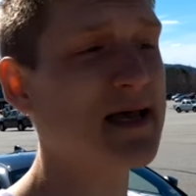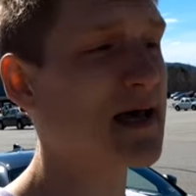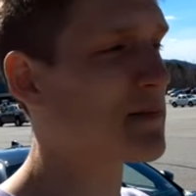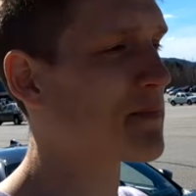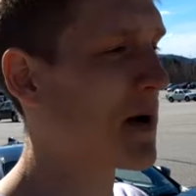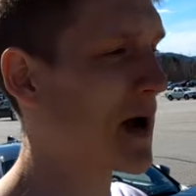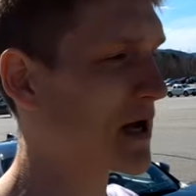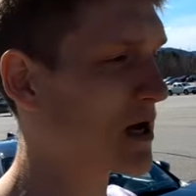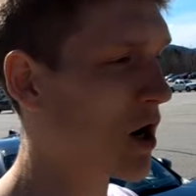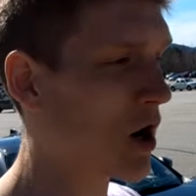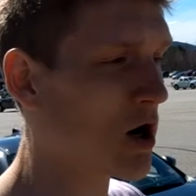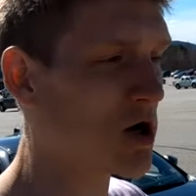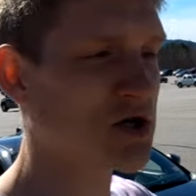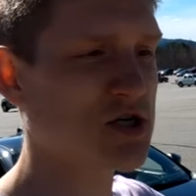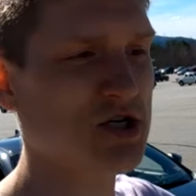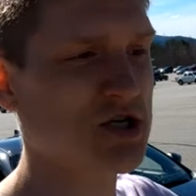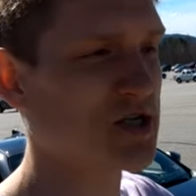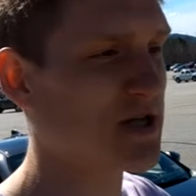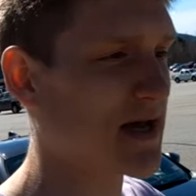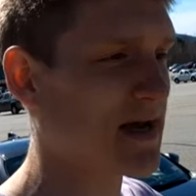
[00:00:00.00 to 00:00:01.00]
Like, my car
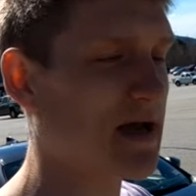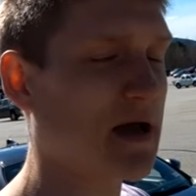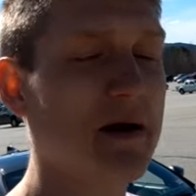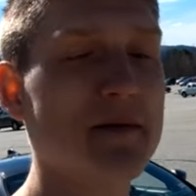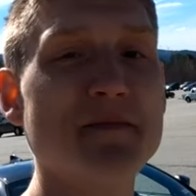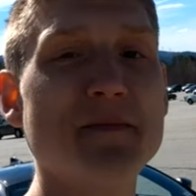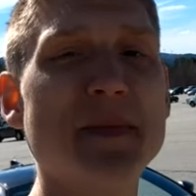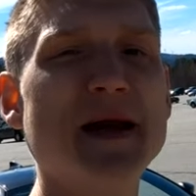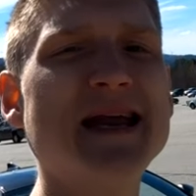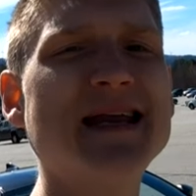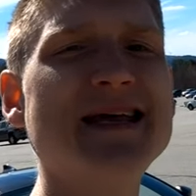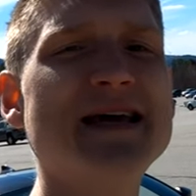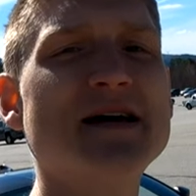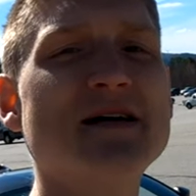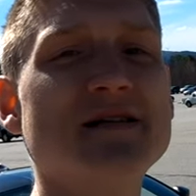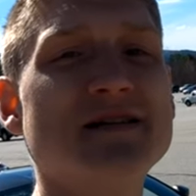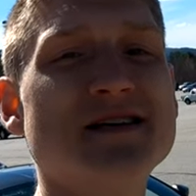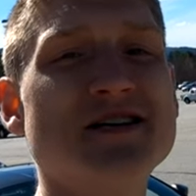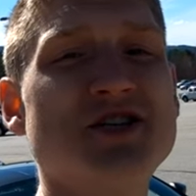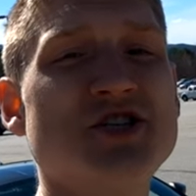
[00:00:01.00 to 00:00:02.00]
just like
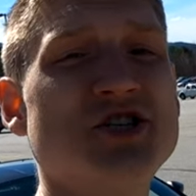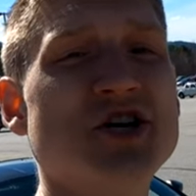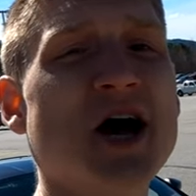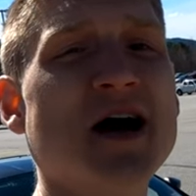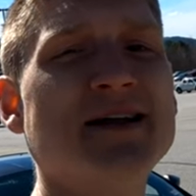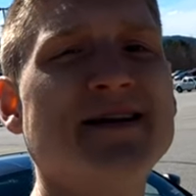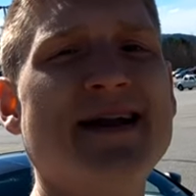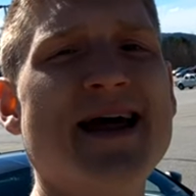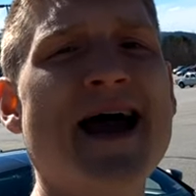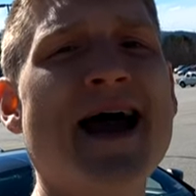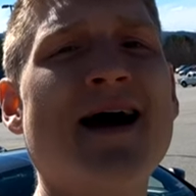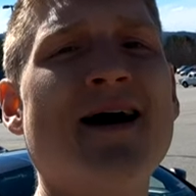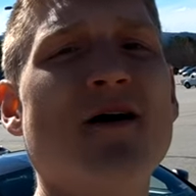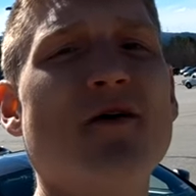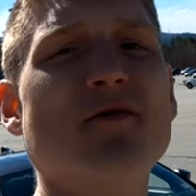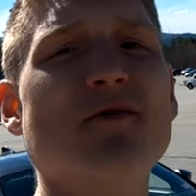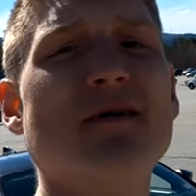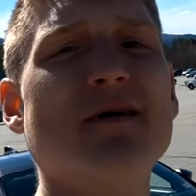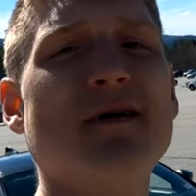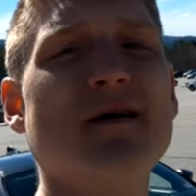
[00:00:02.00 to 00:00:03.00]
immediately shut
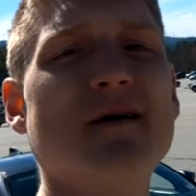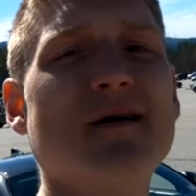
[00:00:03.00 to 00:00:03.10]
down.